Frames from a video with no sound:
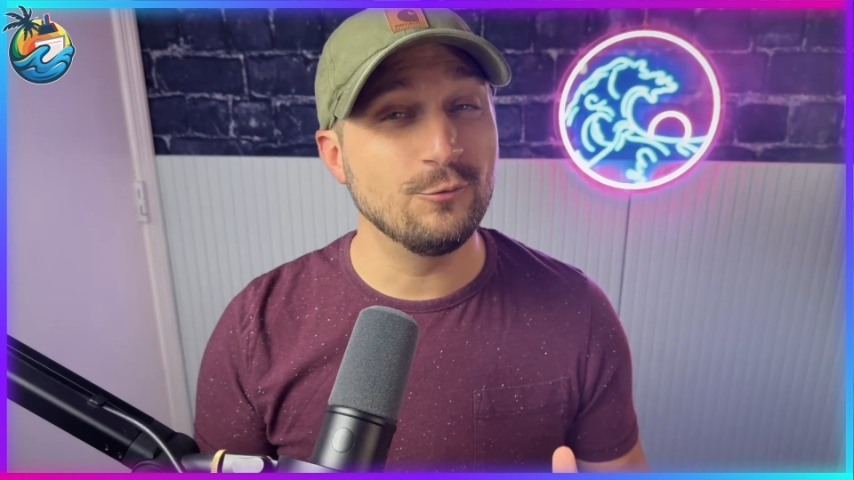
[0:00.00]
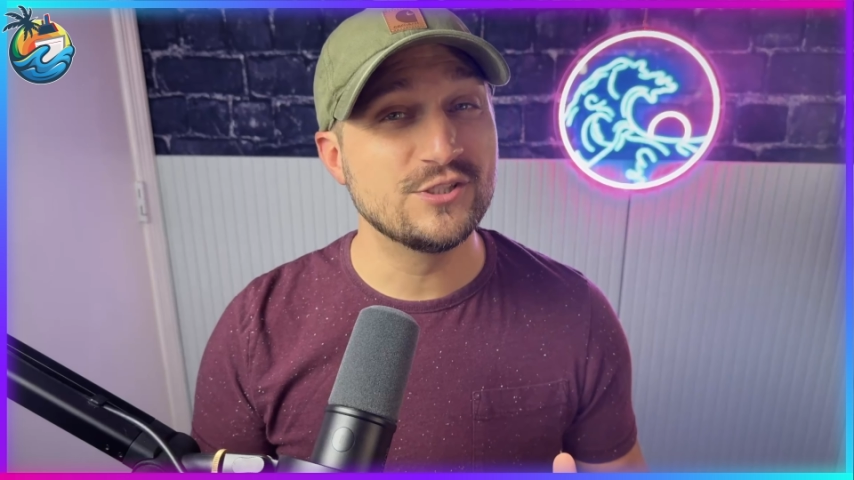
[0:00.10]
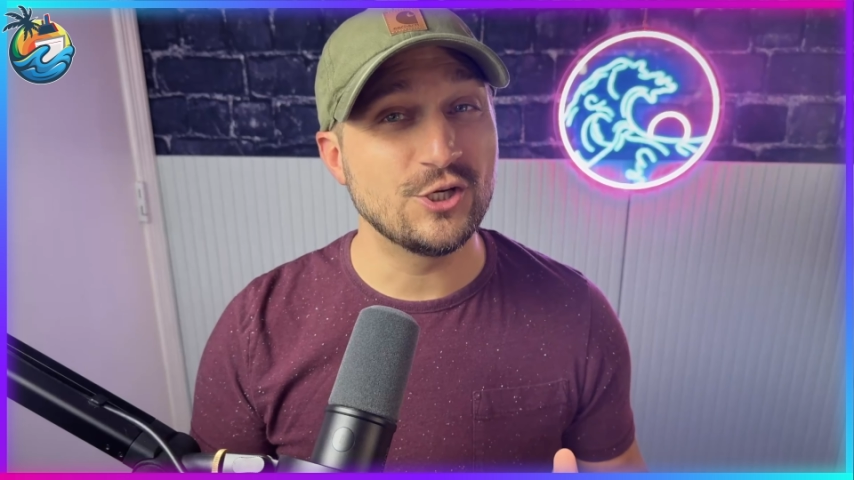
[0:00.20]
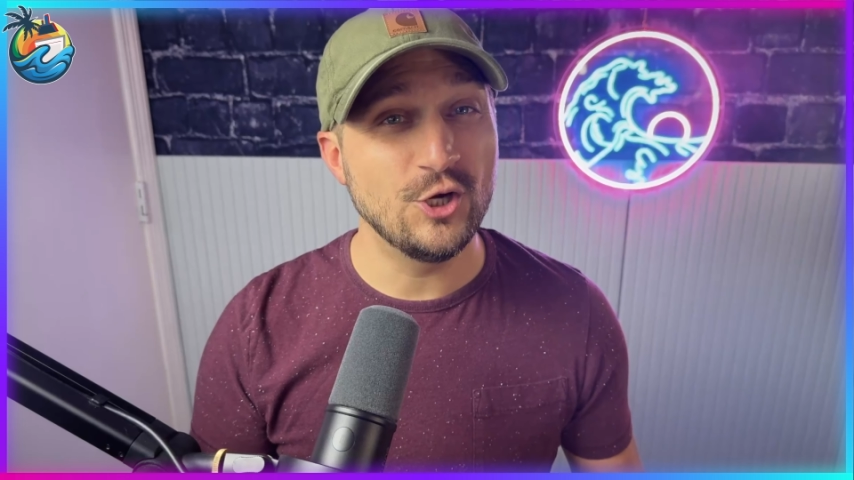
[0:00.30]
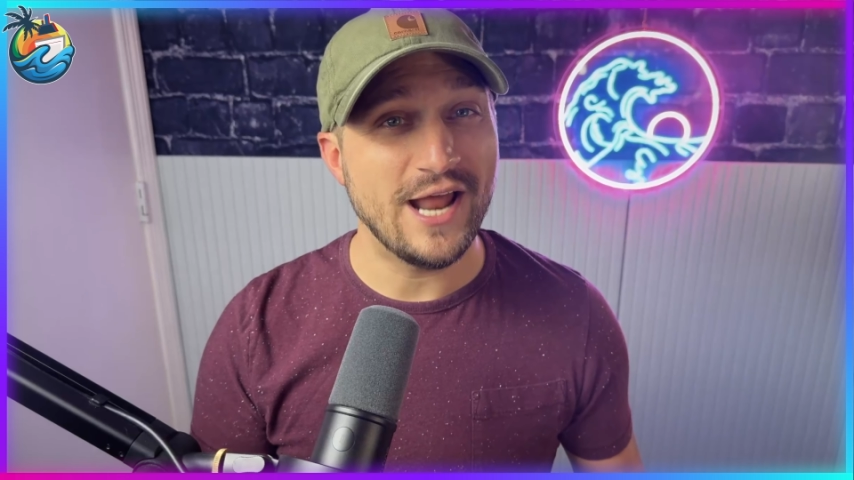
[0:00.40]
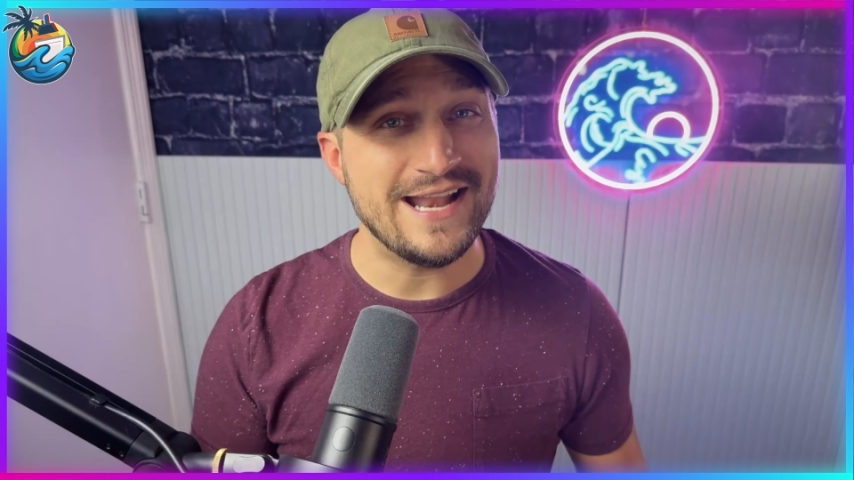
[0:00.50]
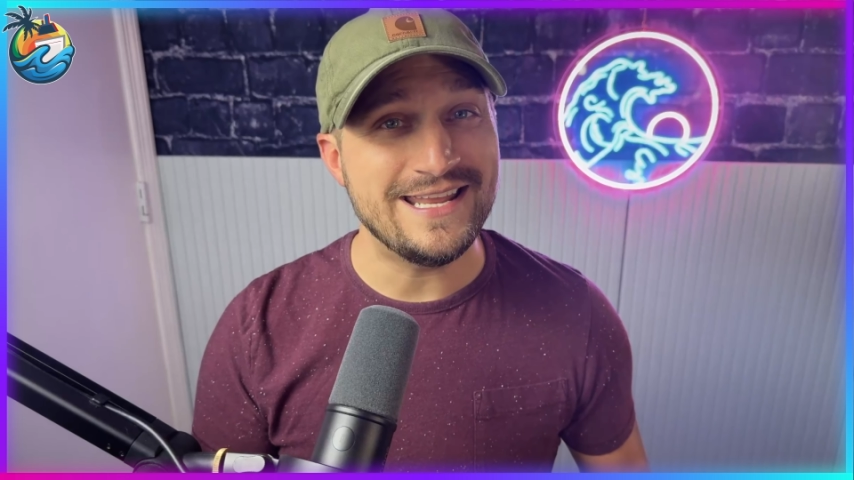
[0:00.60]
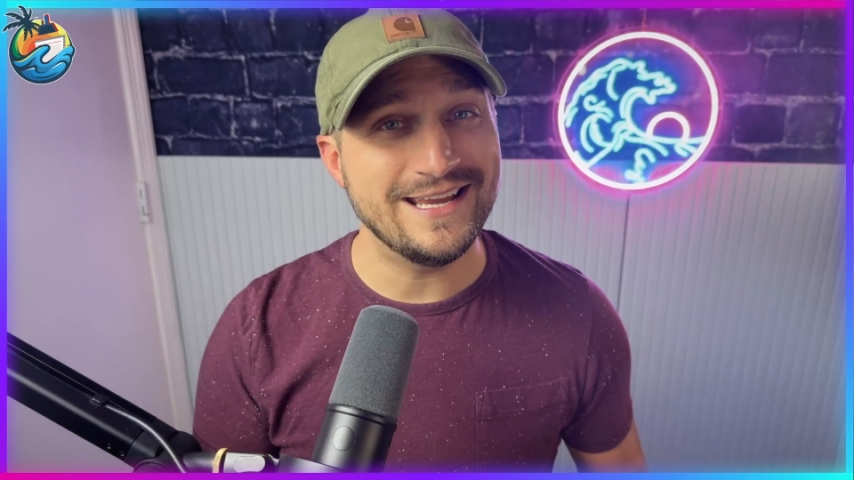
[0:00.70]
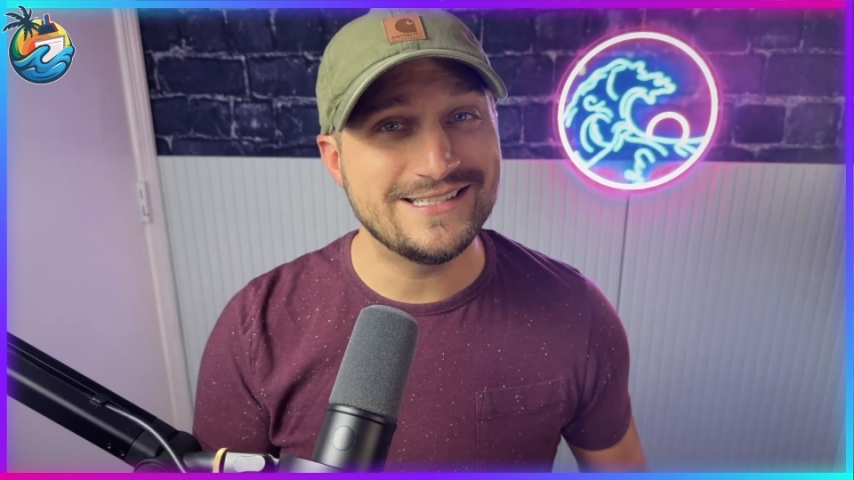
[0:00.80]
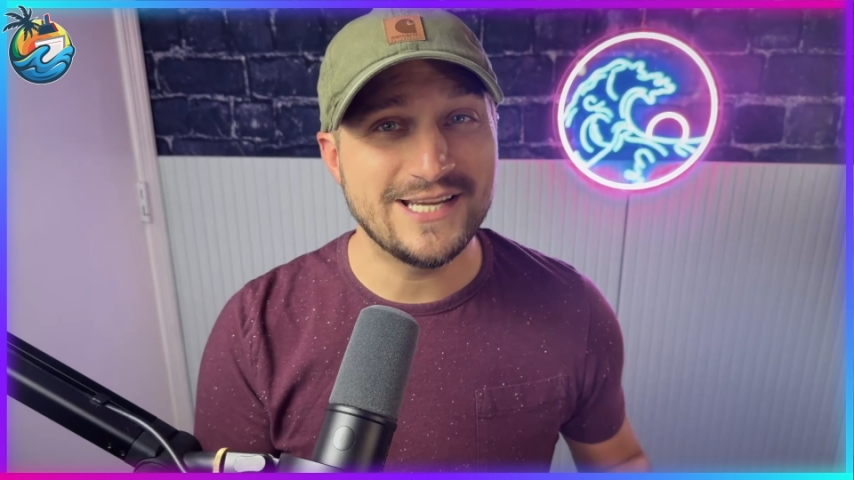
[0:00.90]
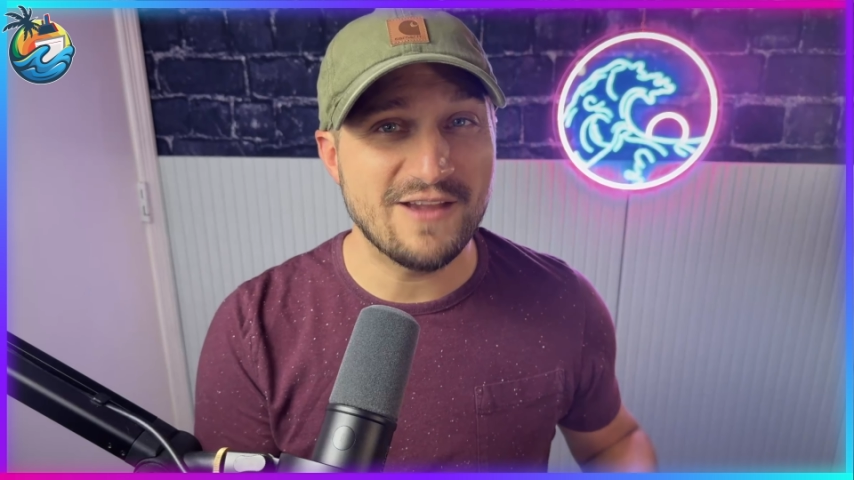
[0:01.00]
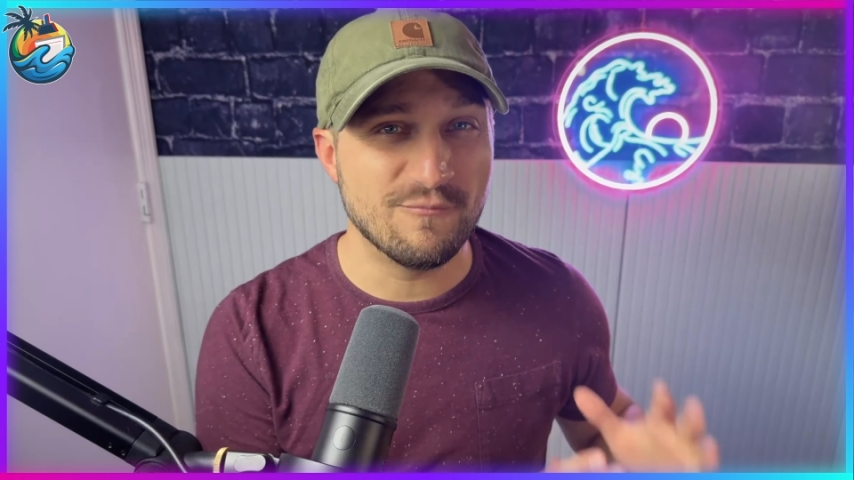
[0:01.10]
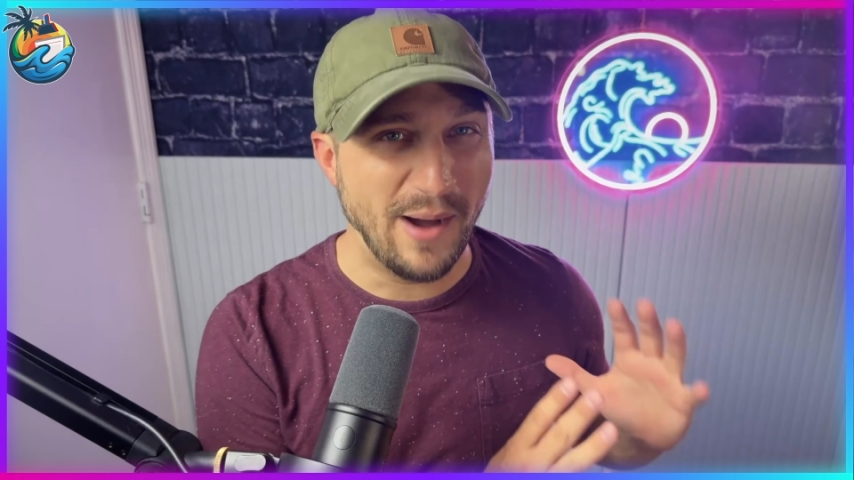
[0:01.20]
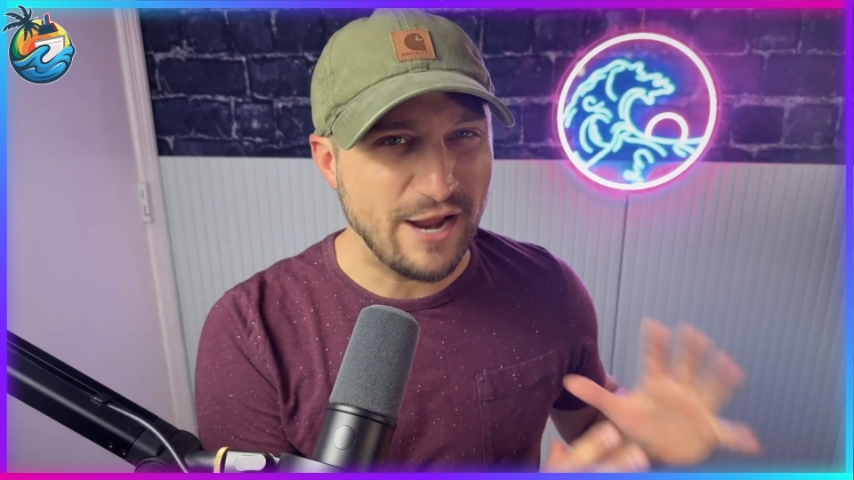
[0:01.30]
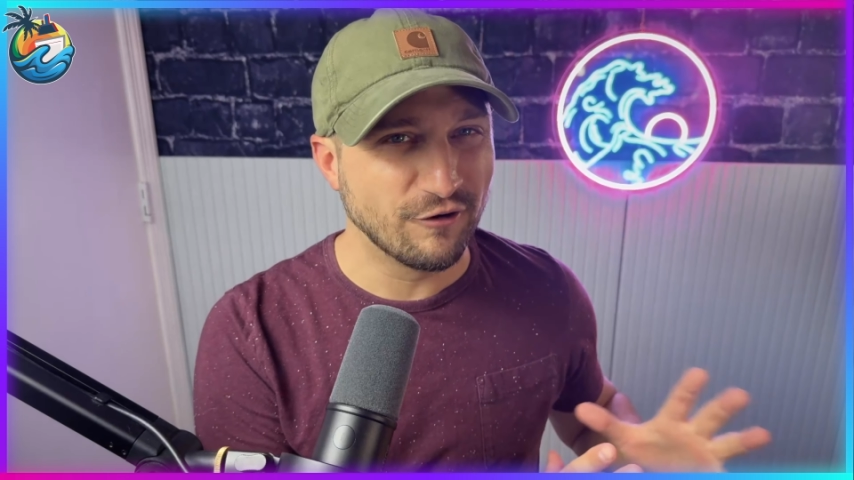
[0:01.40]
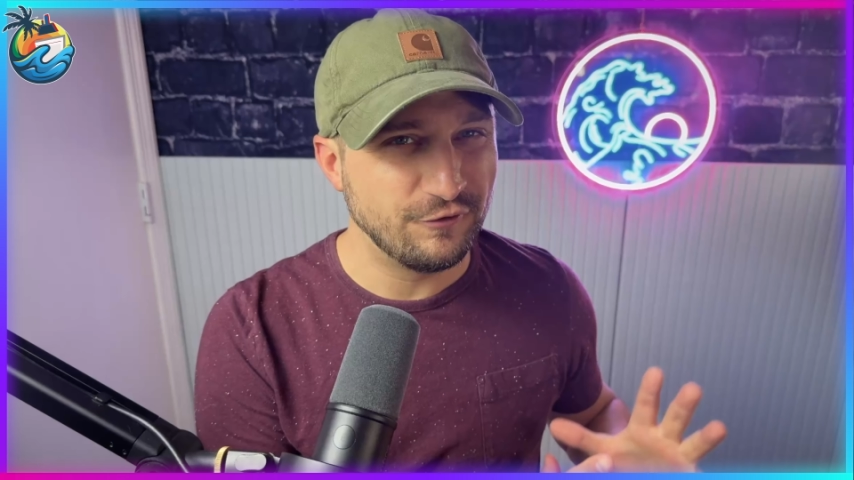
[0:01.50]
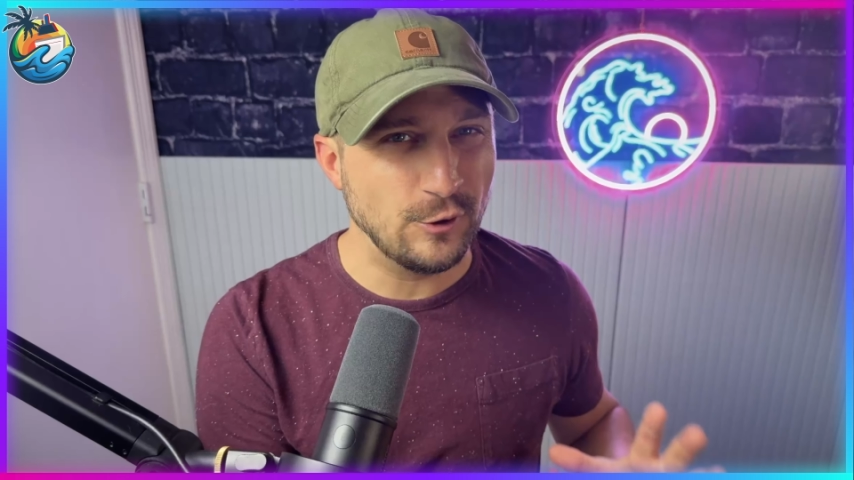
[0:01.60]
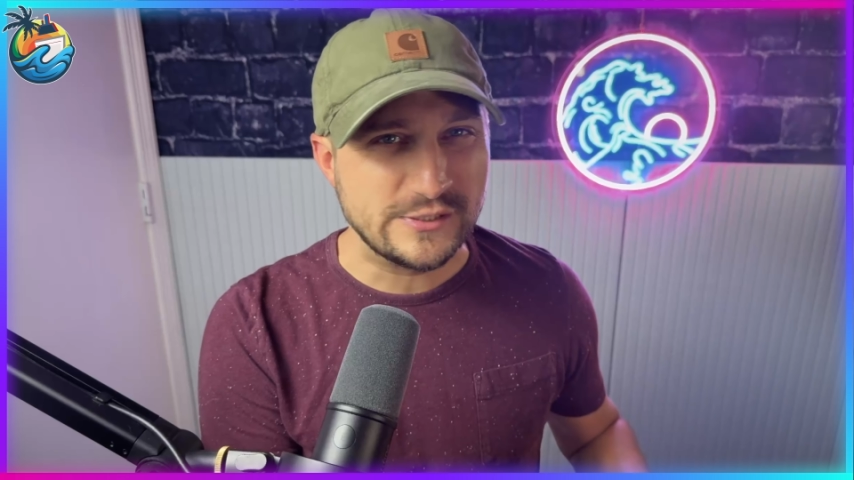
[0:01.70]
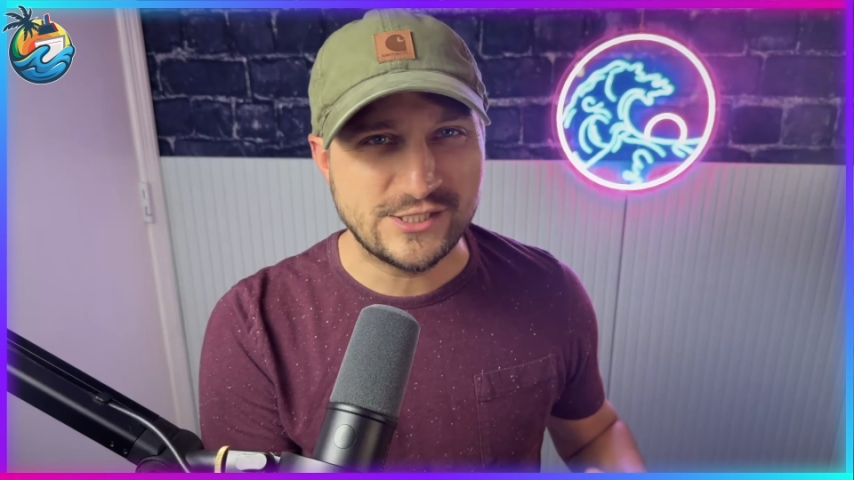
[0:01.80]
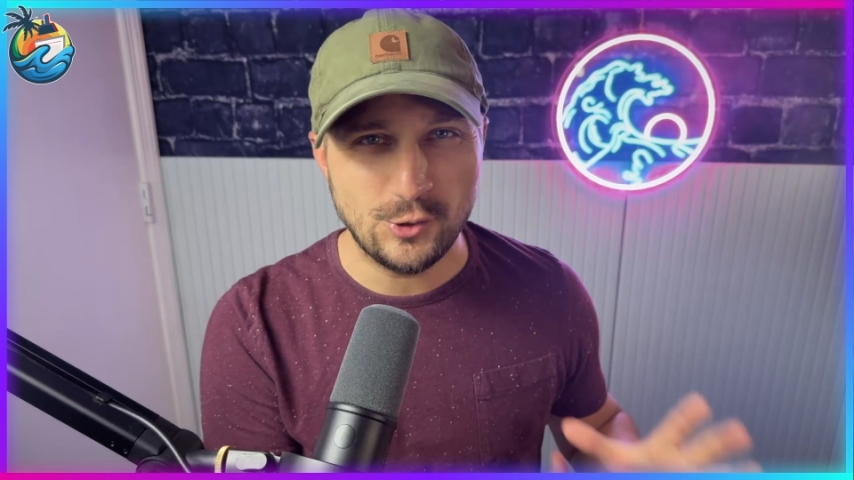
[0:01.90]
was a good idea to give
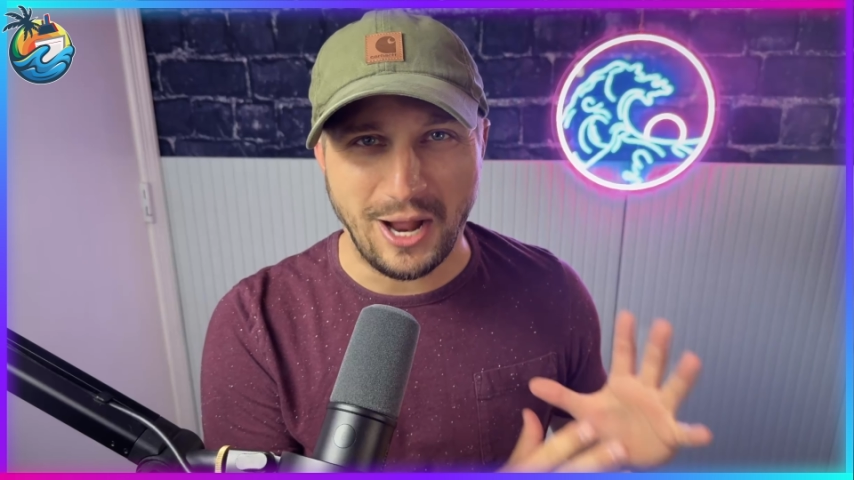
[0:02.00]
microphones to